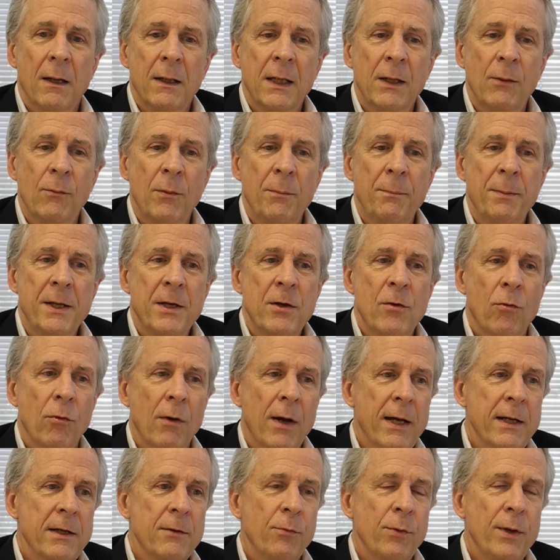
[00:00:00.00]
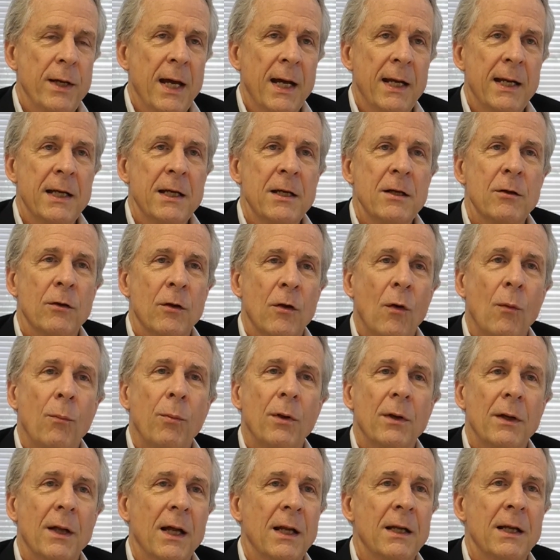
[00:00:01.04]
It would be great if we had a
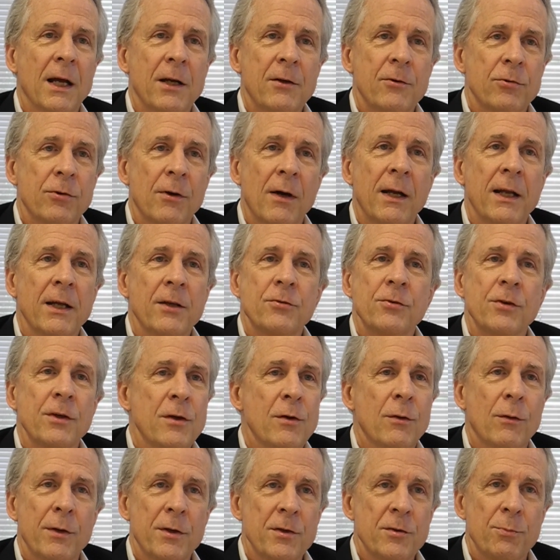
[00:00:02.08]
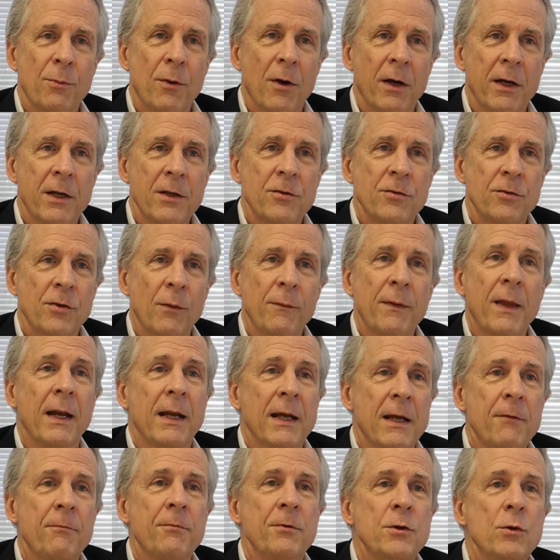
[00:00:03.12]
global electronic securities market so that
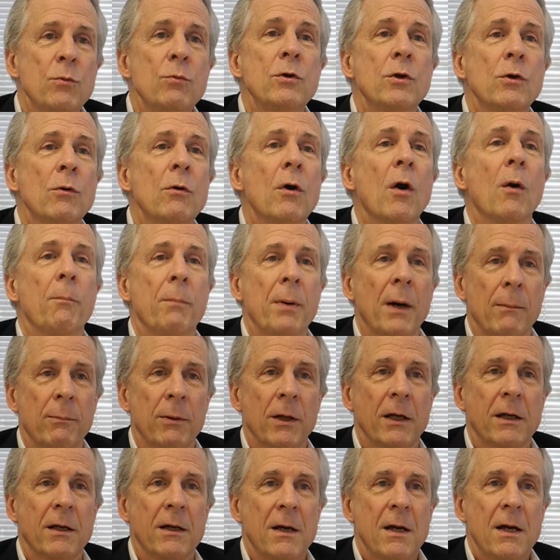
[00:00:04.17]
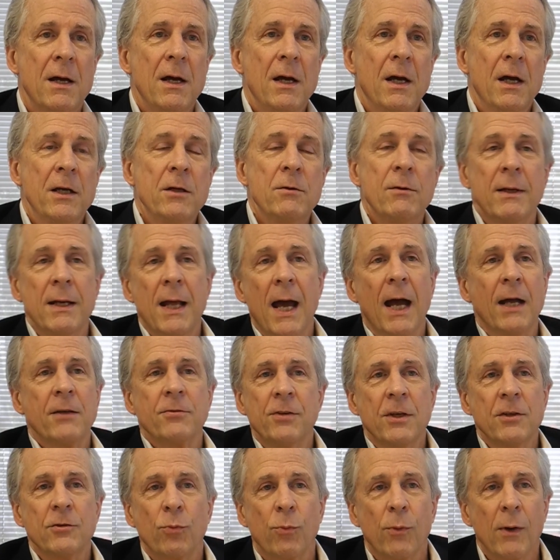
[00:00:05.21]
if you do go public, you can
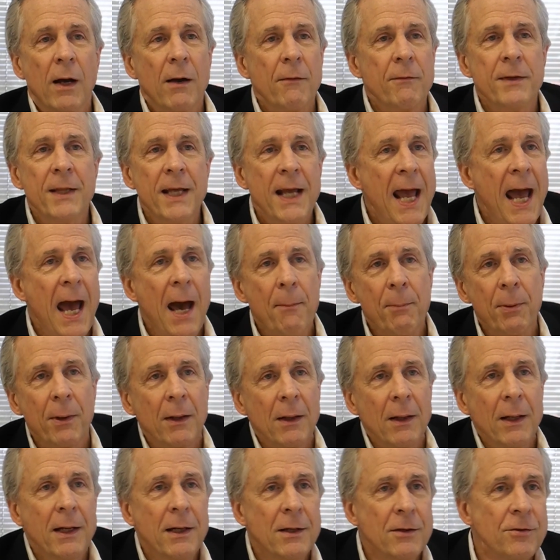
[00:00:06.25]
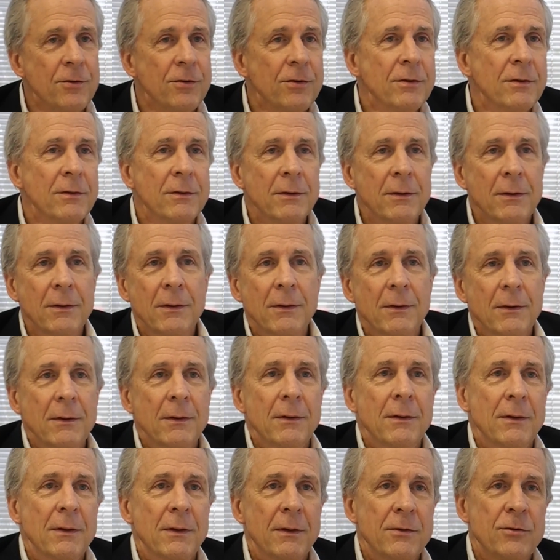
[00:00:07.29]
access wherever the capital is.
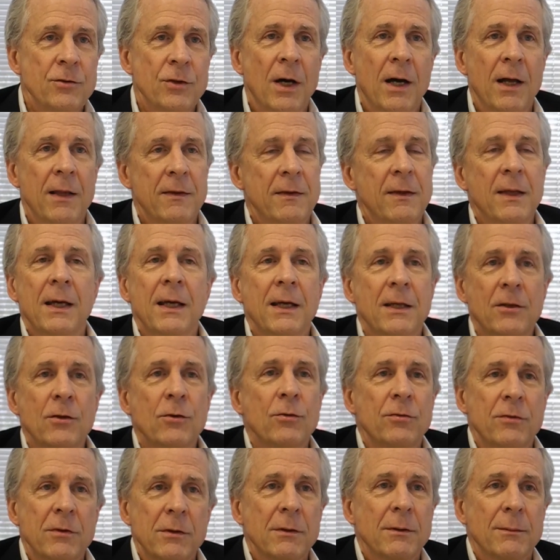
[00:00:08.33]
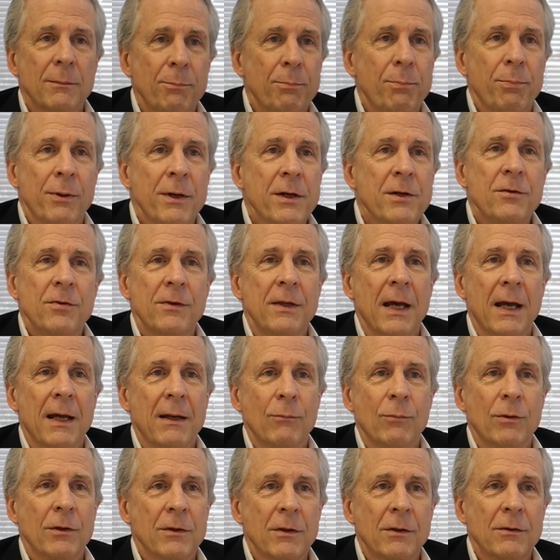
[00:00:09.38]
John Thain used to preach that
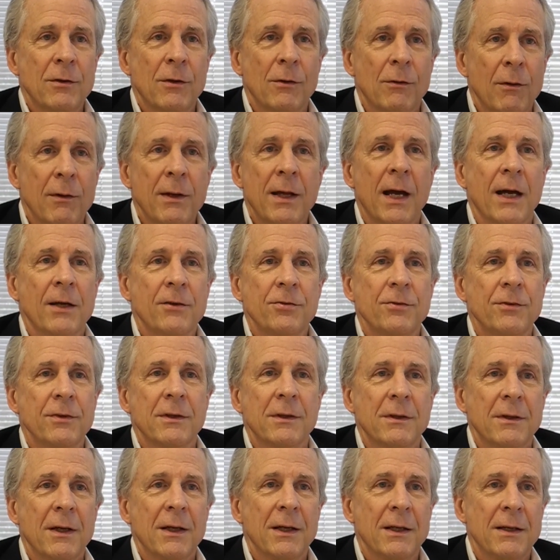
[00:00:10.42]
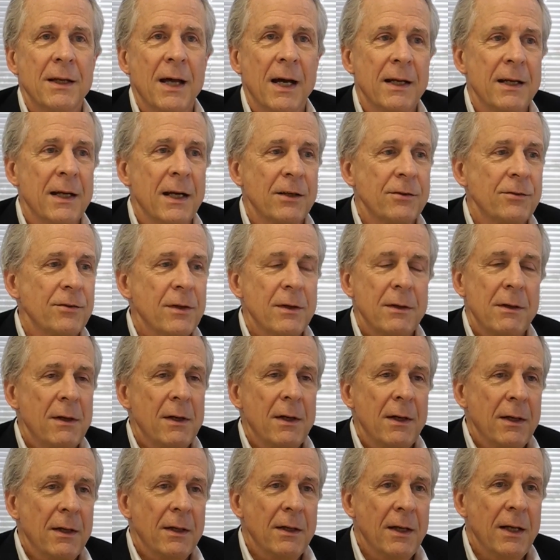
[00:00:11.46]
with Euronext and NYNEX.
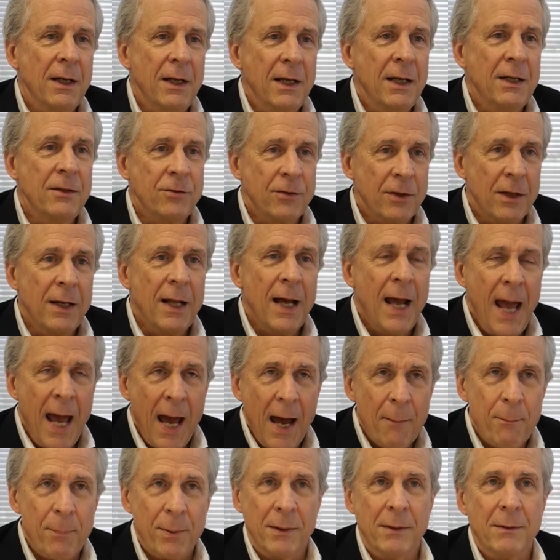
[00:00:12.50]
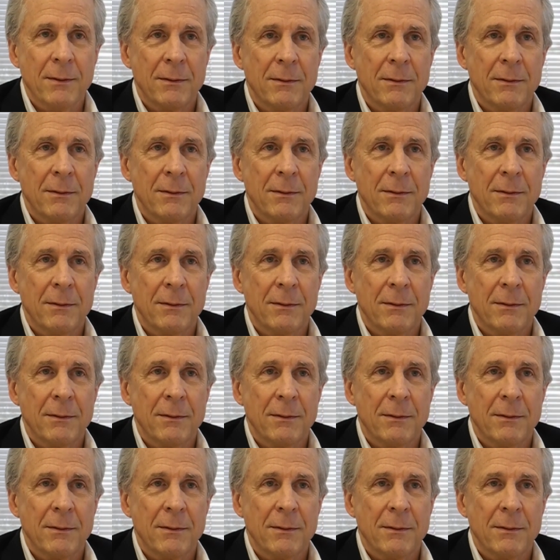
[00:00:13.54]
It's going to happen.